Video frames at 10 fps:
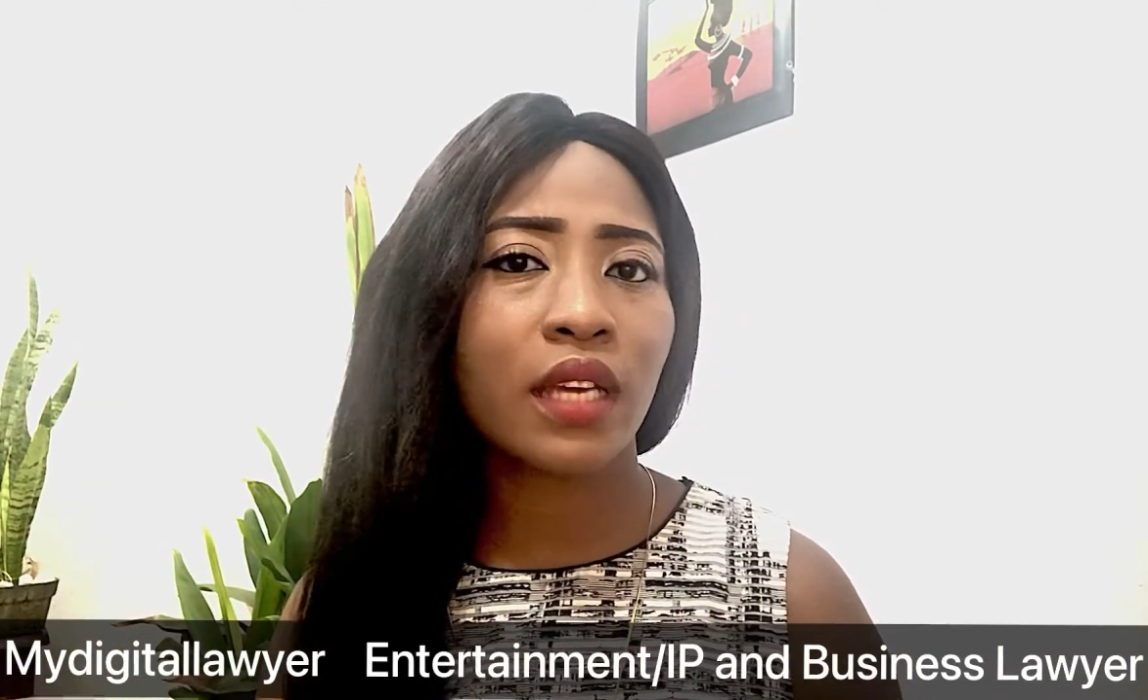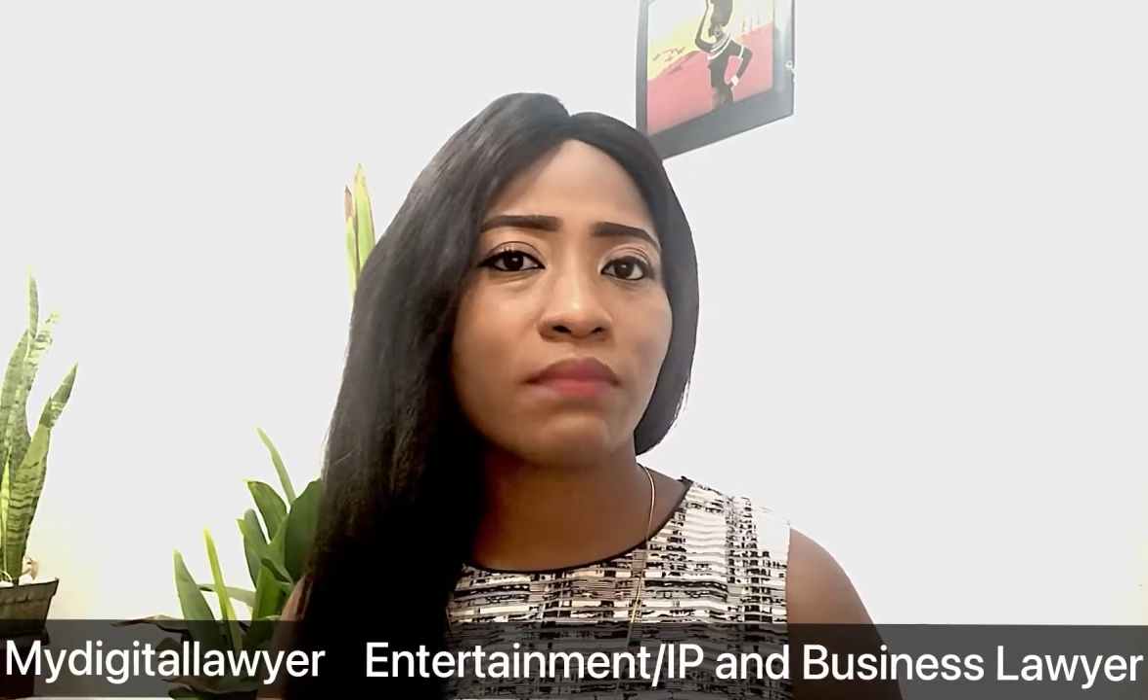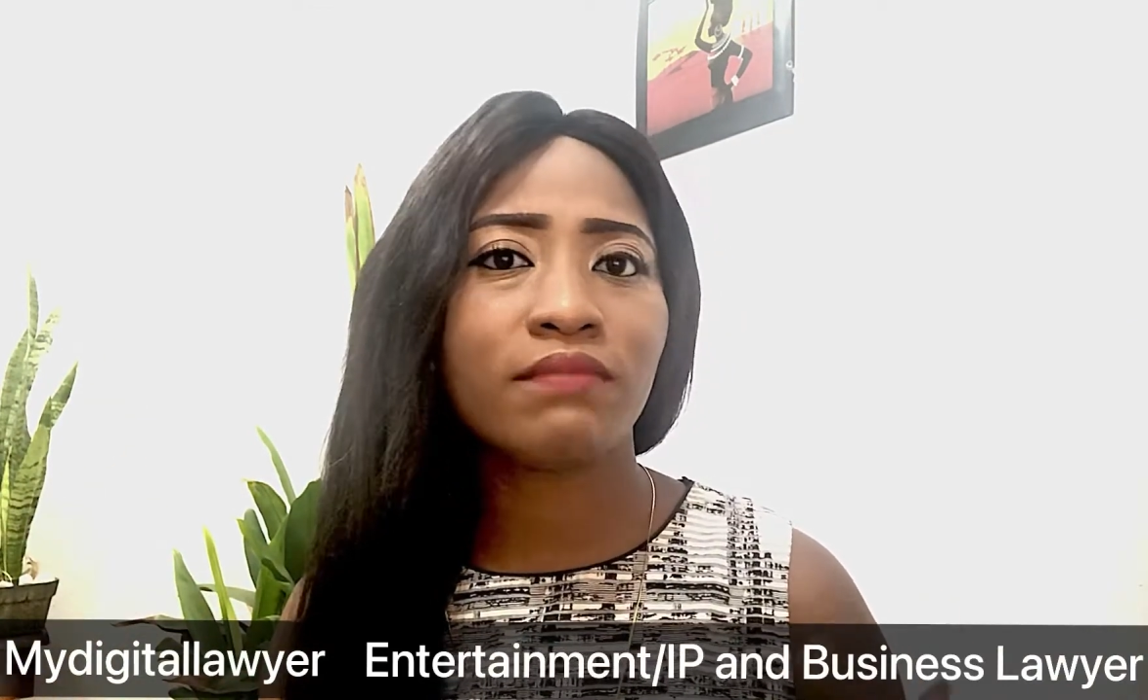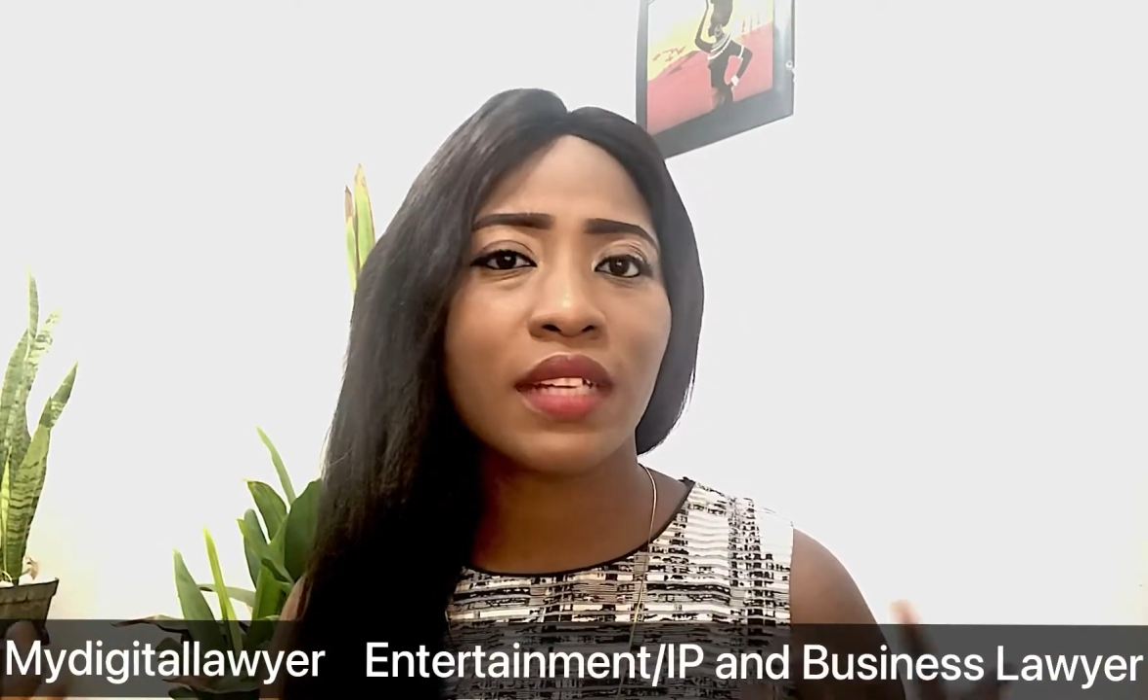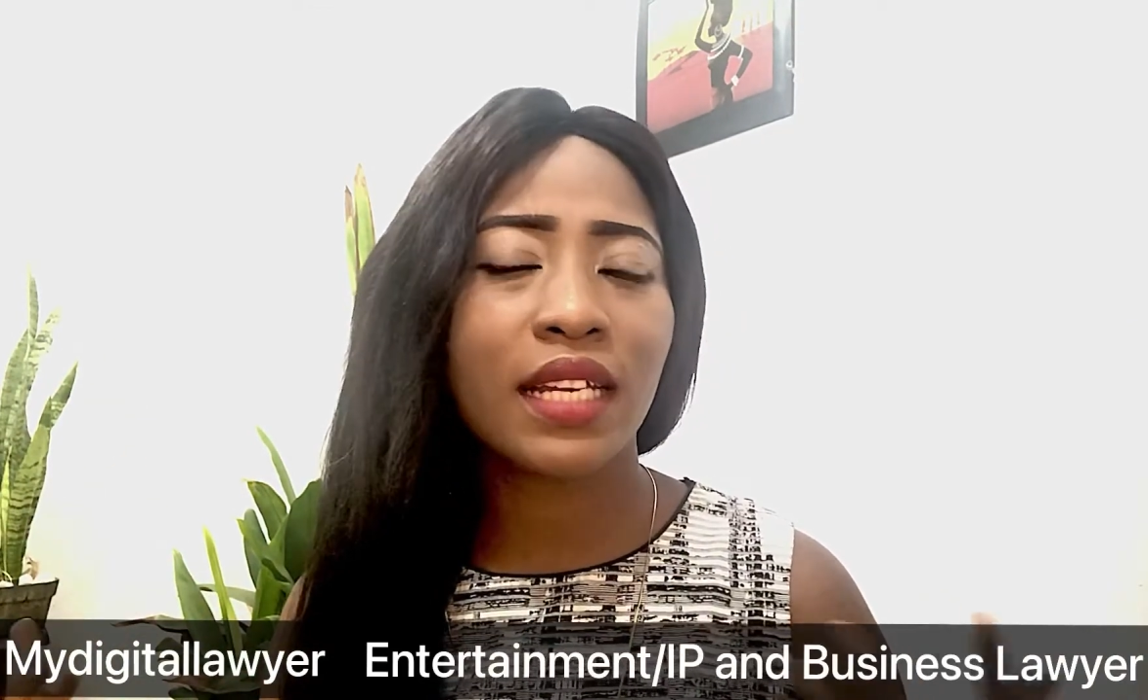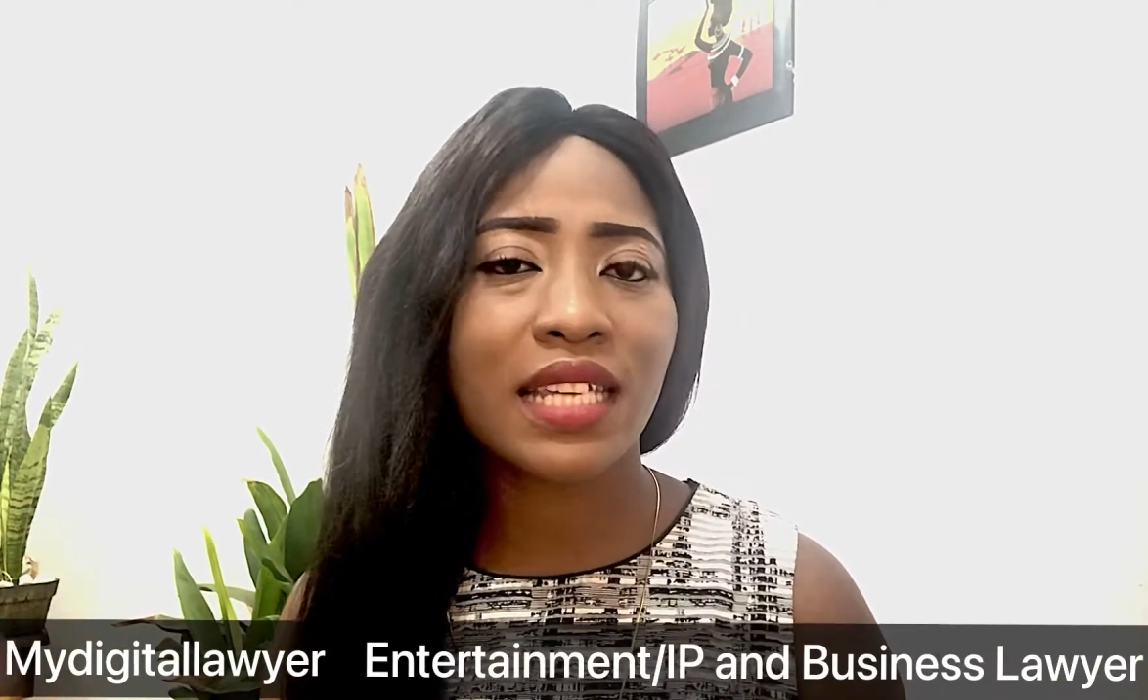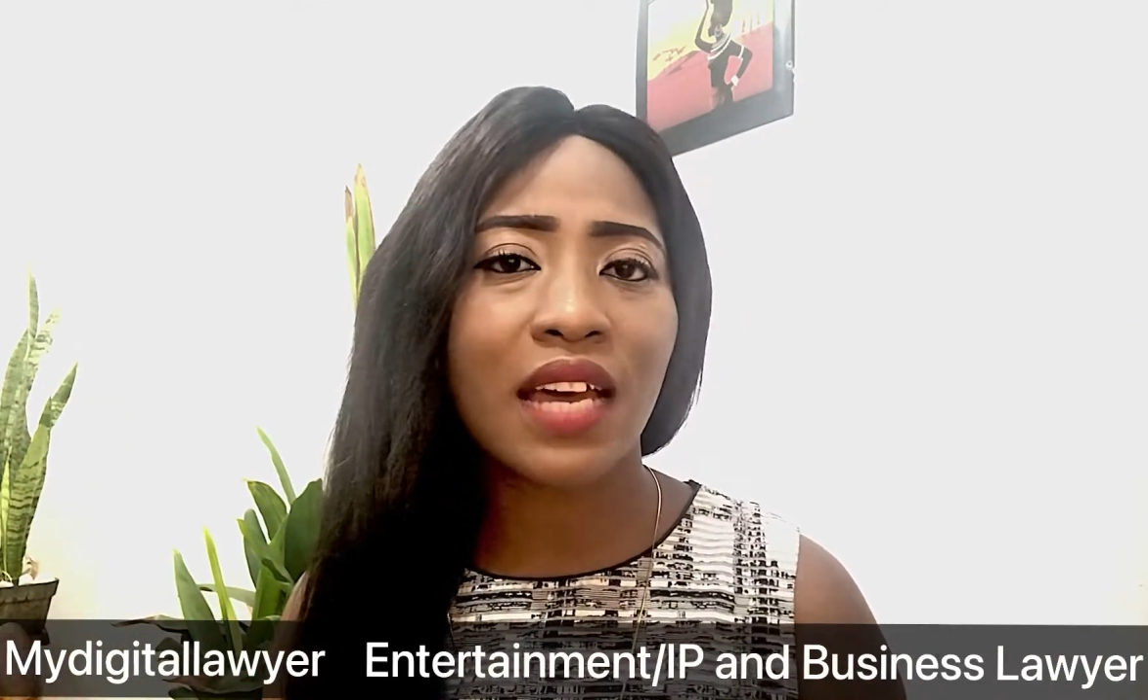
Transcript: let's have a